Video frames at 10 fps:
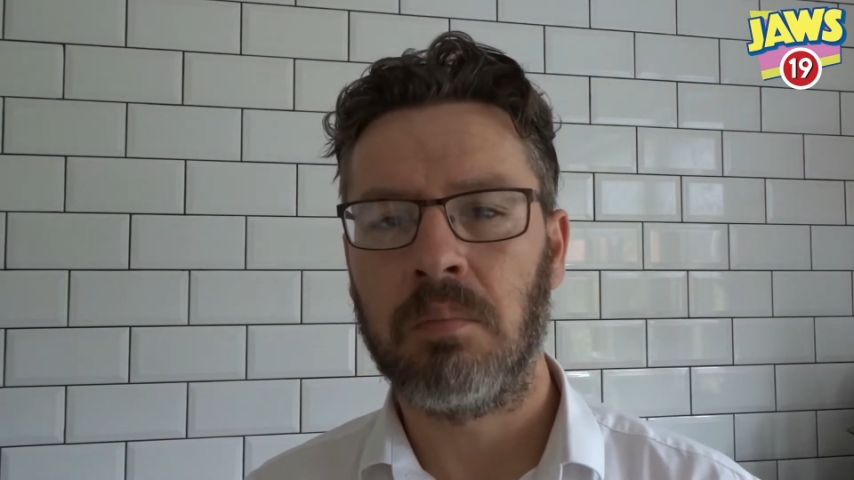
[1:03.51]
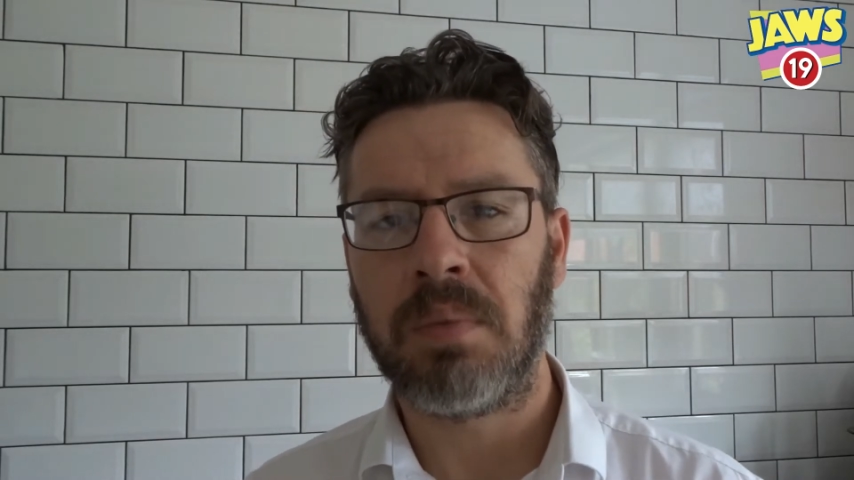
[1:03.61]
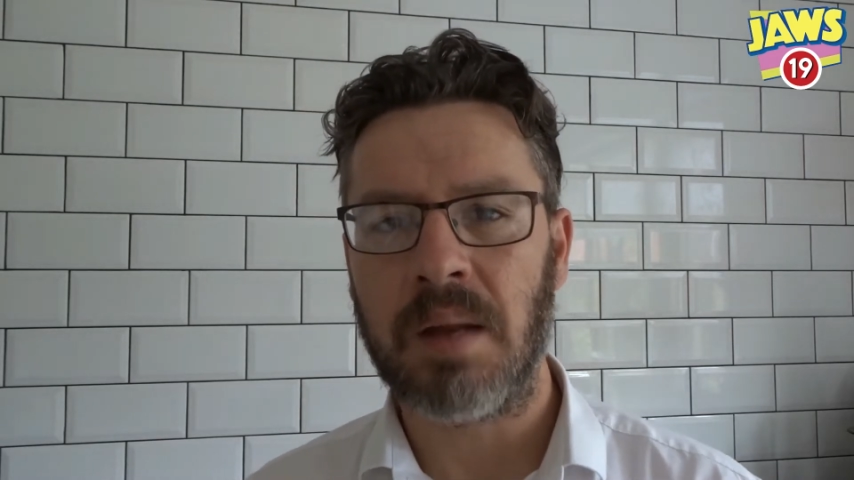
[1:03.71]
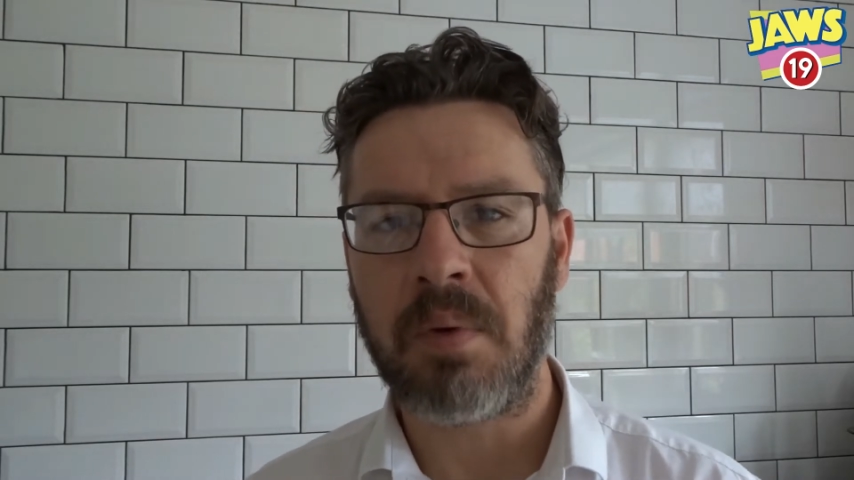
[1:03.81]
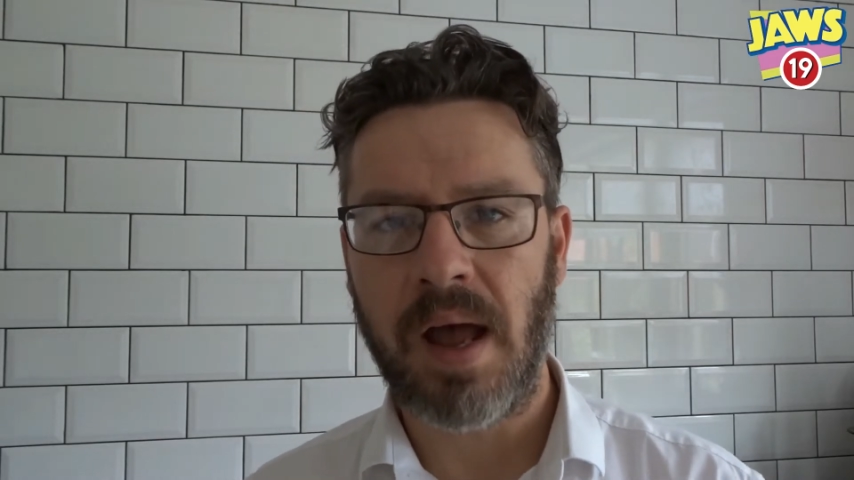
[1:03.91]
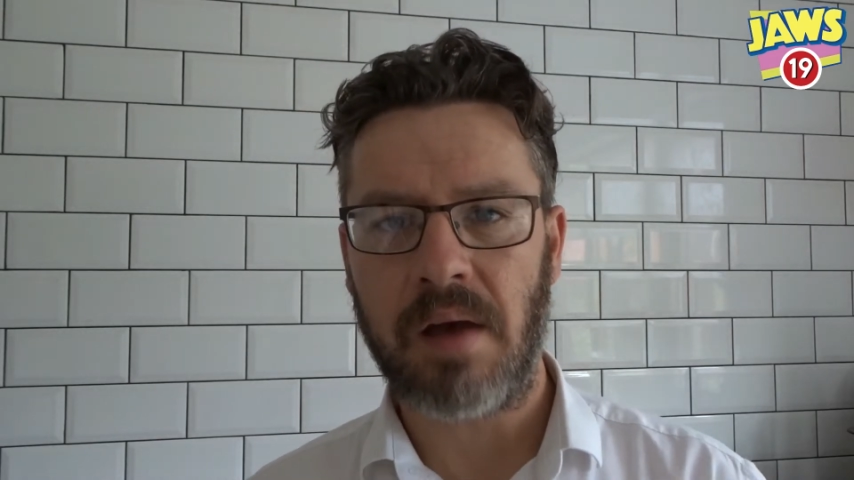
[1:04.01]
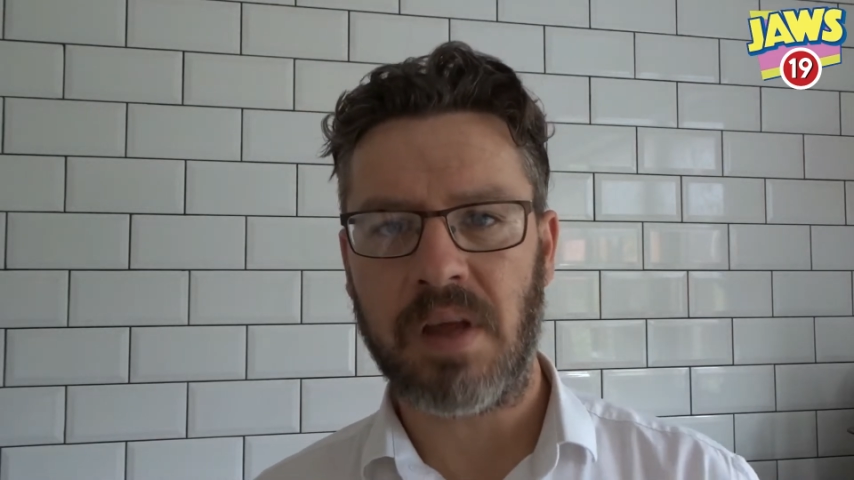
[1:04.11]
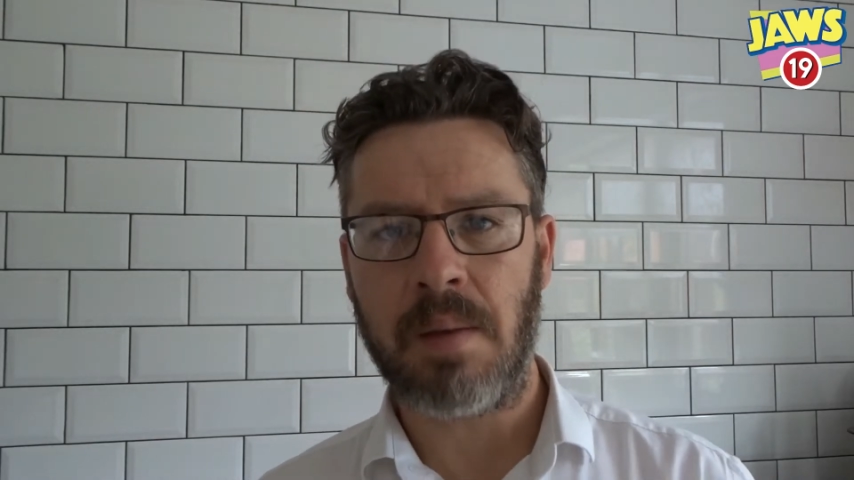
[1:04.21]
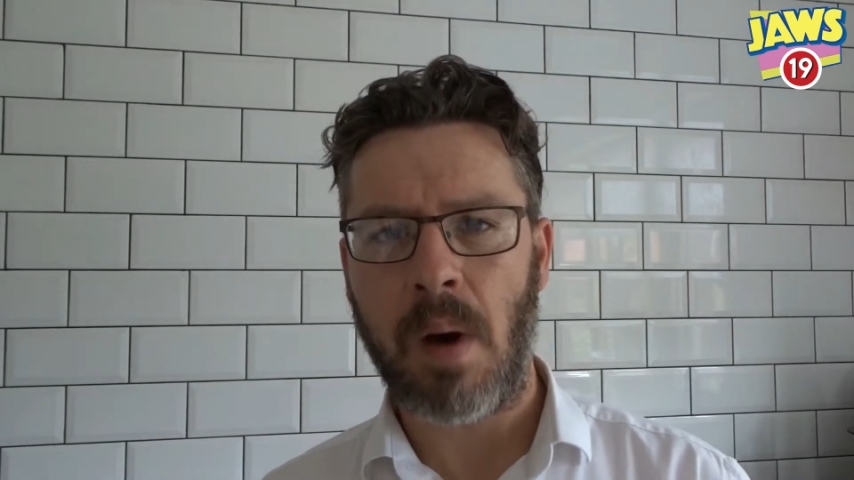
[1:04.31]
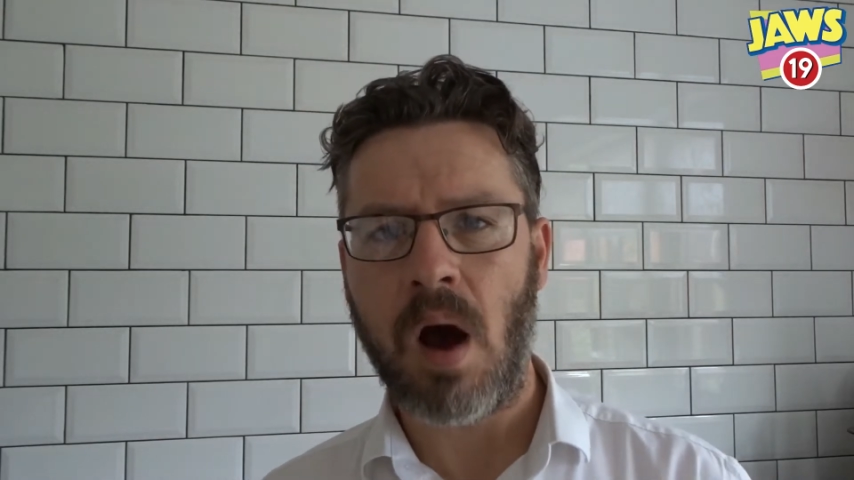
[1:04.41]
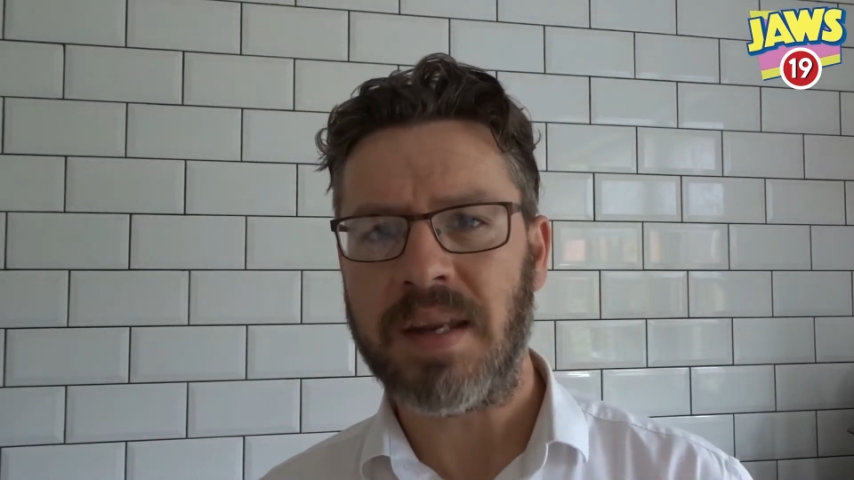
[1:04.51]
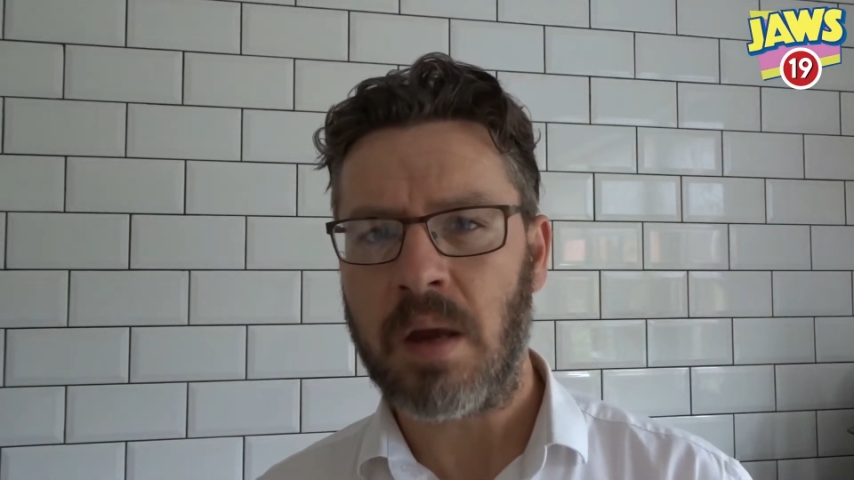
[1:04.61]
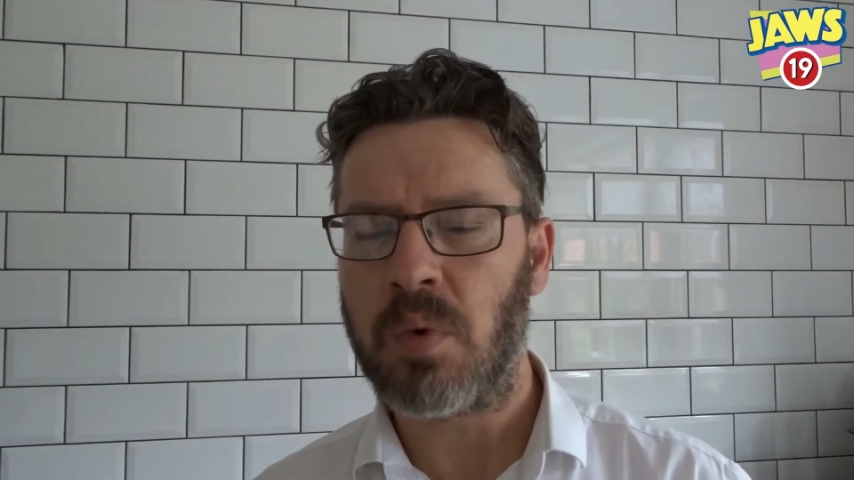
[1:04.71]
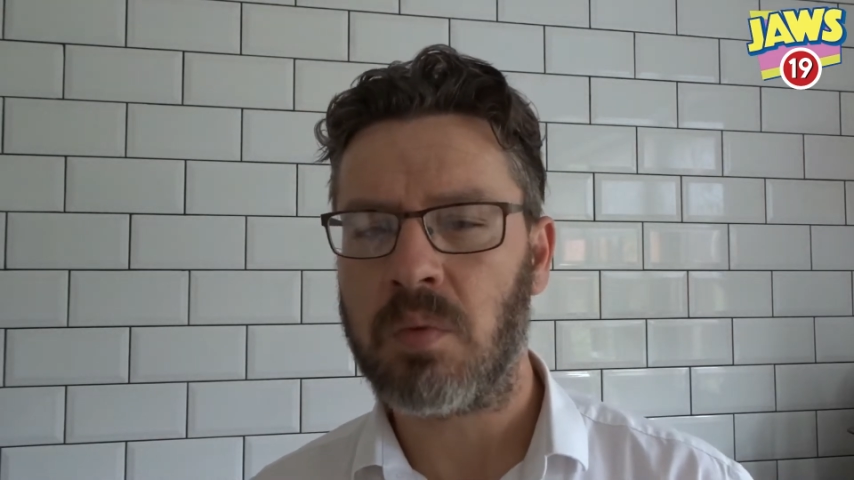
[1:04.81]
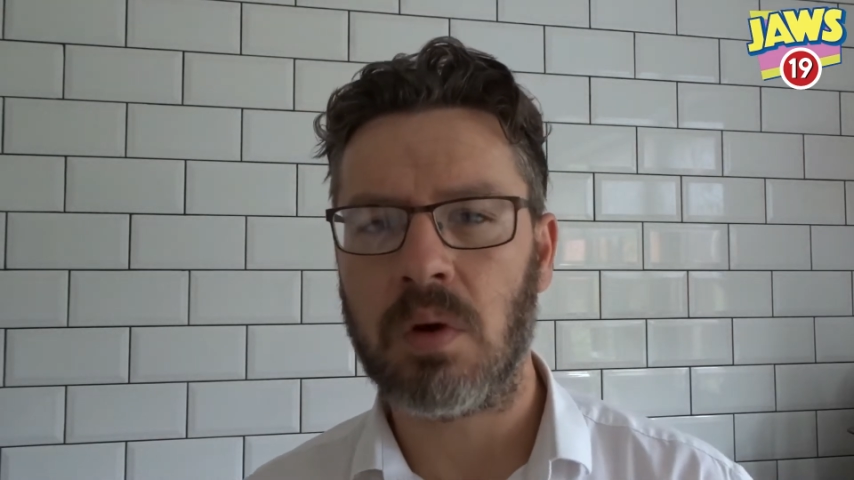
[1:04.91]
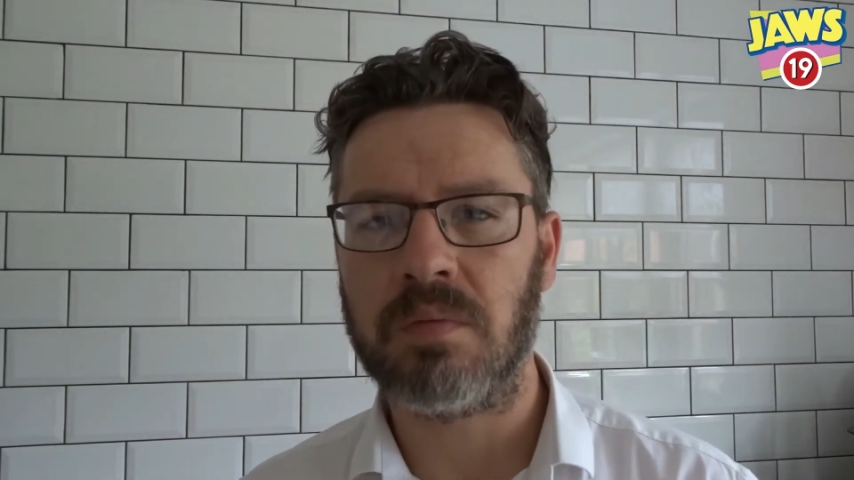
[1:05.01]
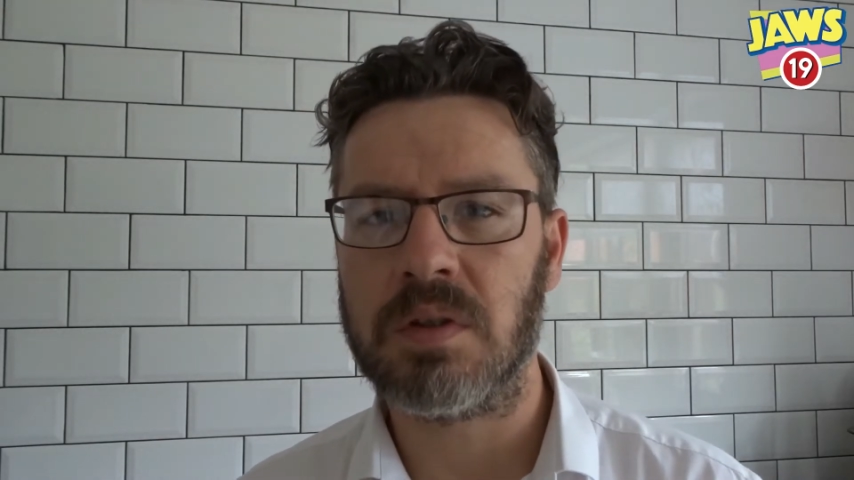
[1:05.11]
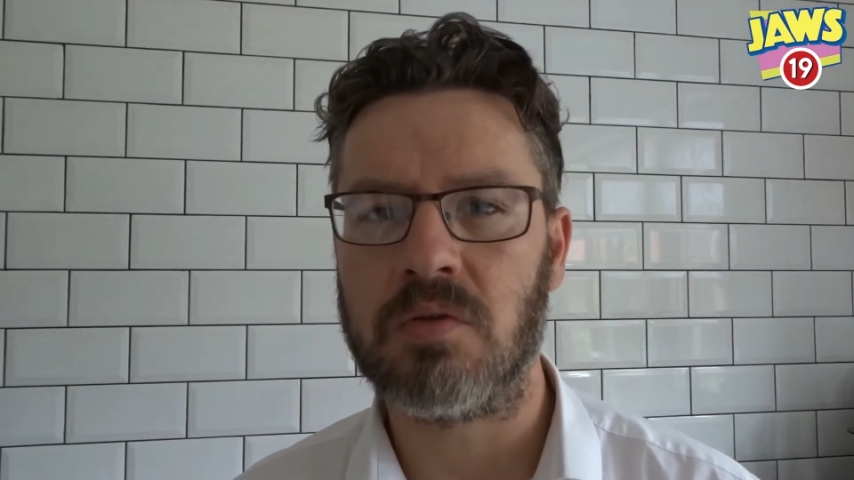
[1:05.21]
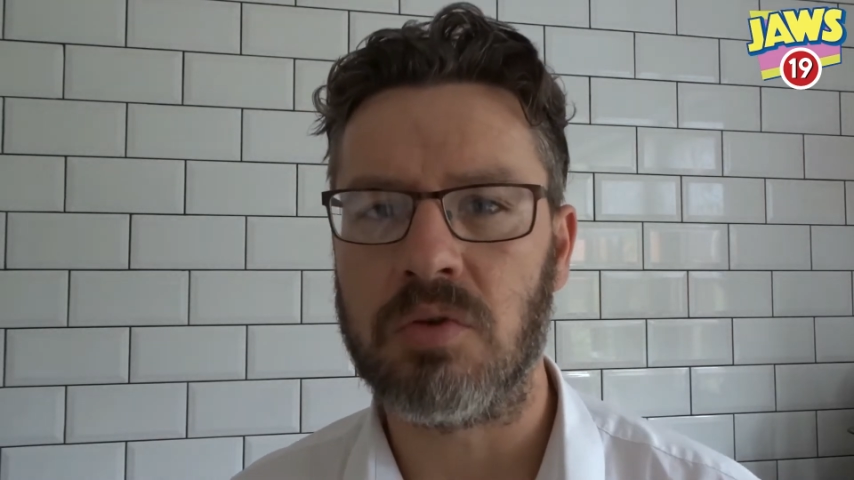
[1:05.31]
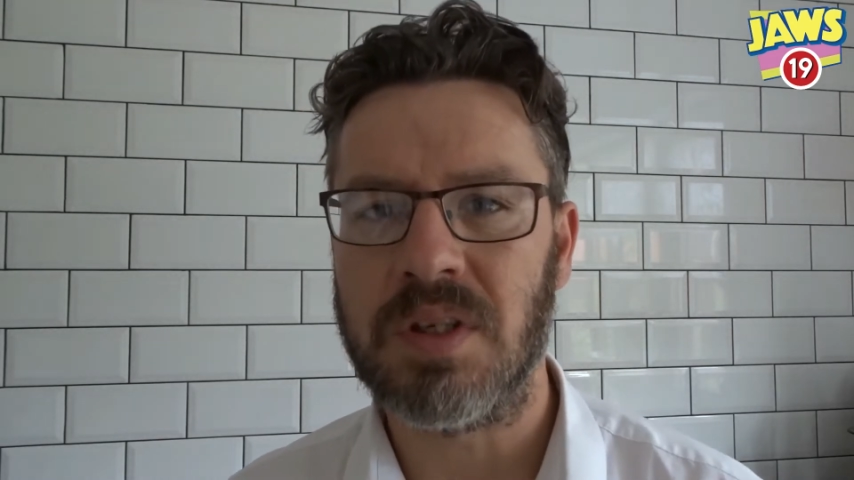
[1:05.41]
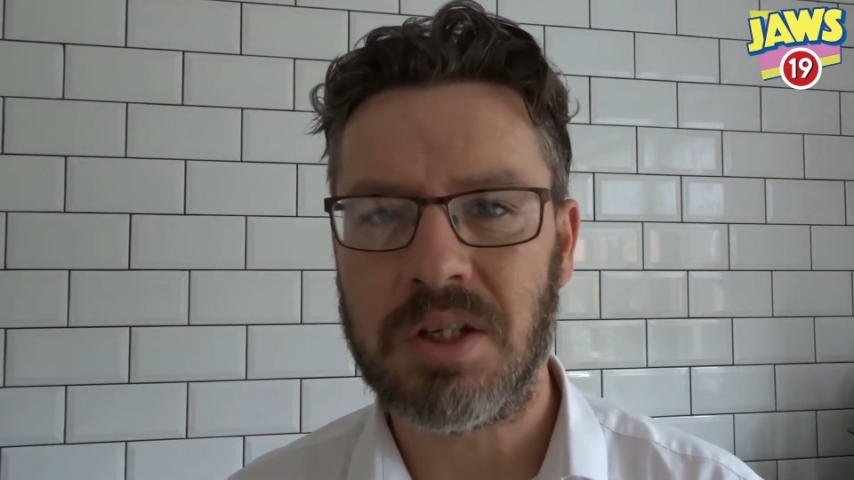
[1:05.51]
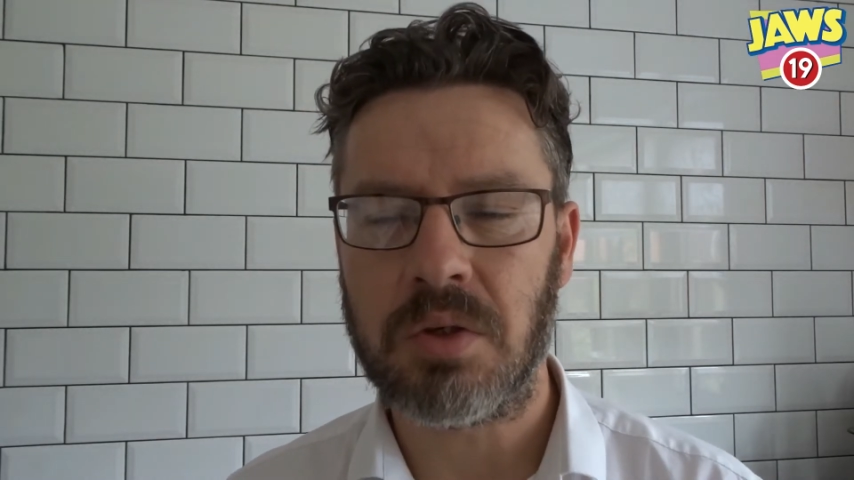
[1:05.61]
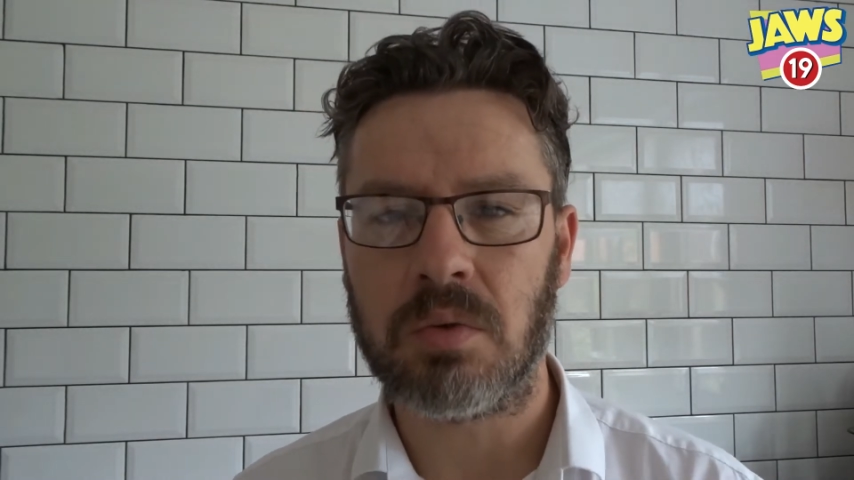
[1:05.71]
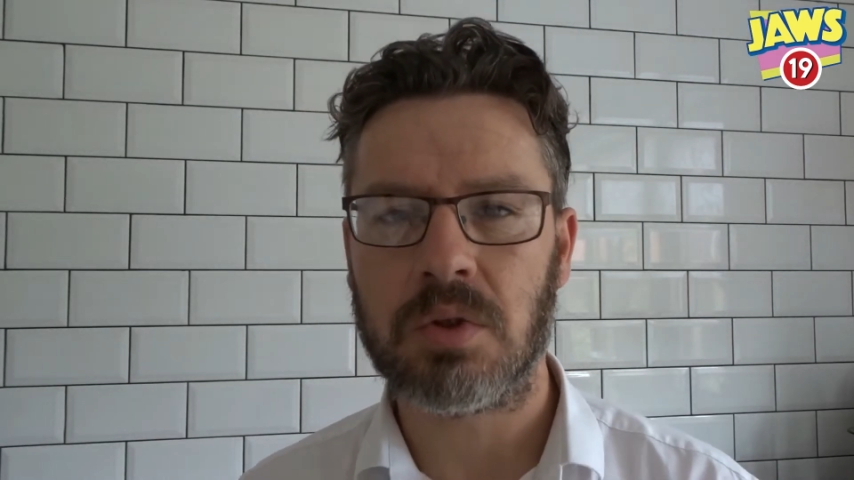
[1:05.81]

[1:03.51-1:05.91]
played by Javier Bardem with one of his traditional